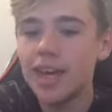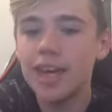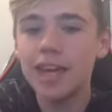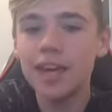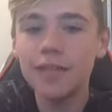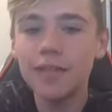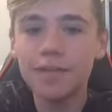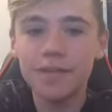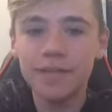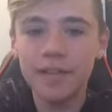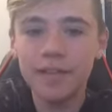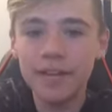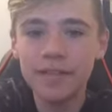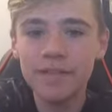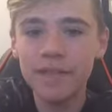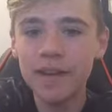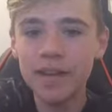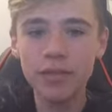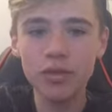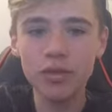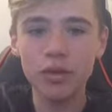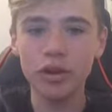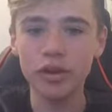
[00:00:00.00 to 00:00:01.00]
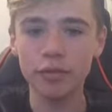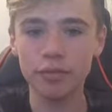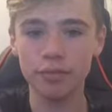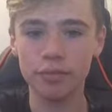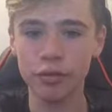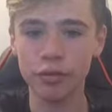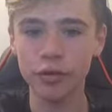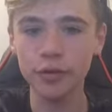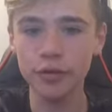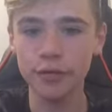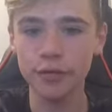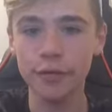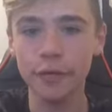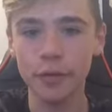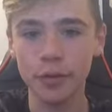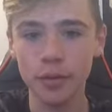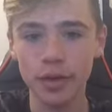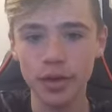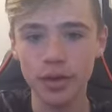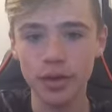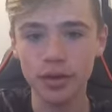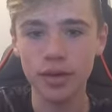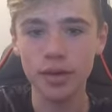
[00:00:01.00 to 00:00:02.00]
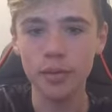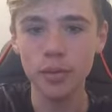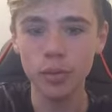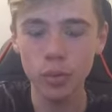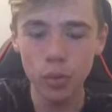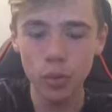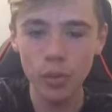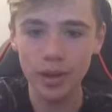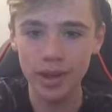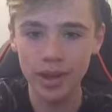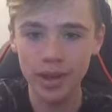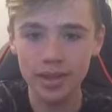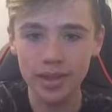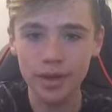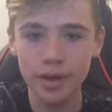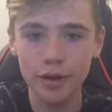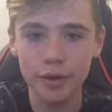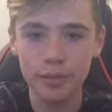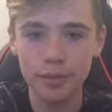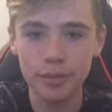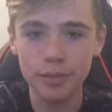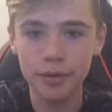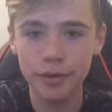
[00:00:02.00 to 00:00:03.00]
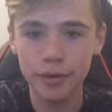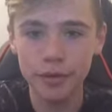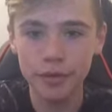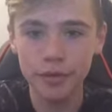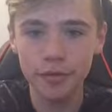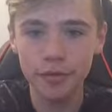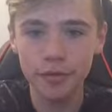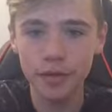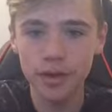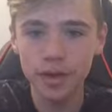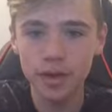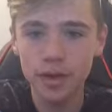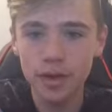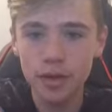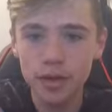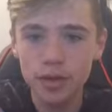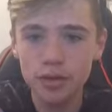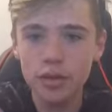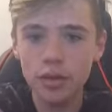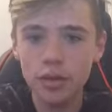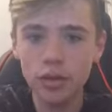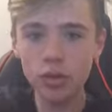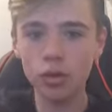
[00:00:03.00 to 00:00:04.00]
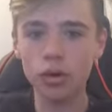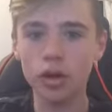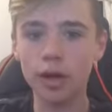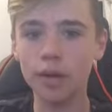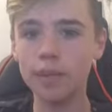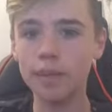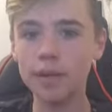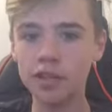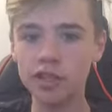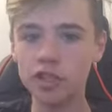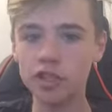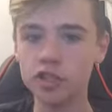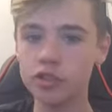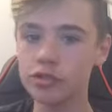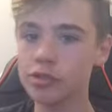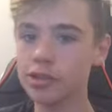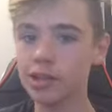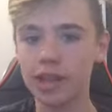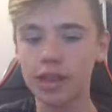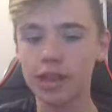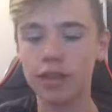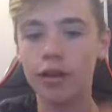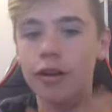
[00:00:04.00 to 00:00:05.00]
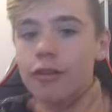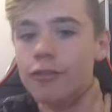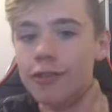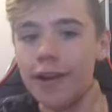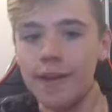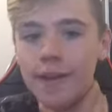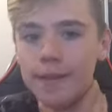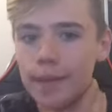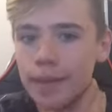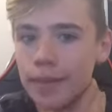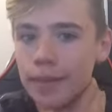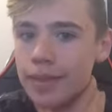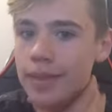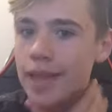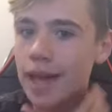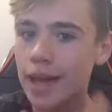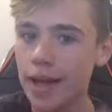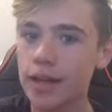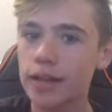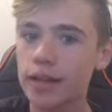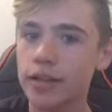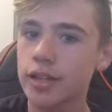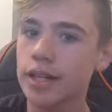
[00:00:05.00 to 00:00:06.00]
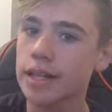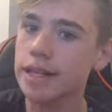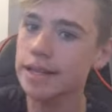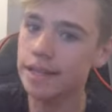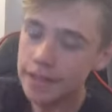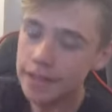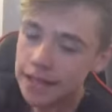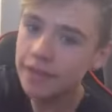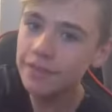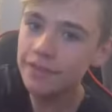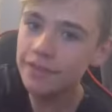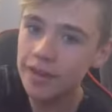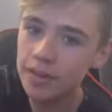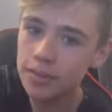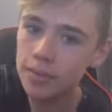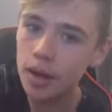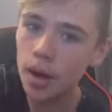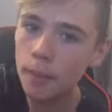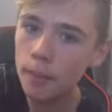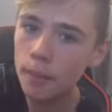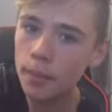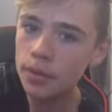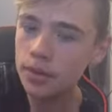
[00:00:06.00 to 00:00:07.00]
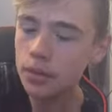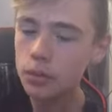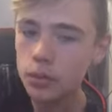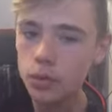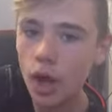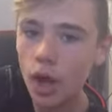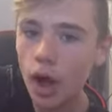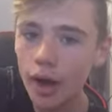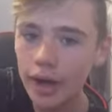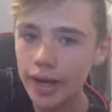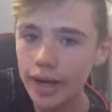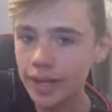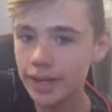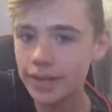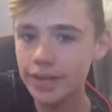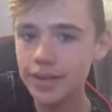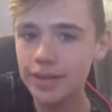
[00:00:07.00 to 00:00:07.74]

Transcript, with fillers: if if that's not enough proof for you, then what is enough proof? Because it's not like a piece of string that's like around a baby's neck and you lifting him up because he would die.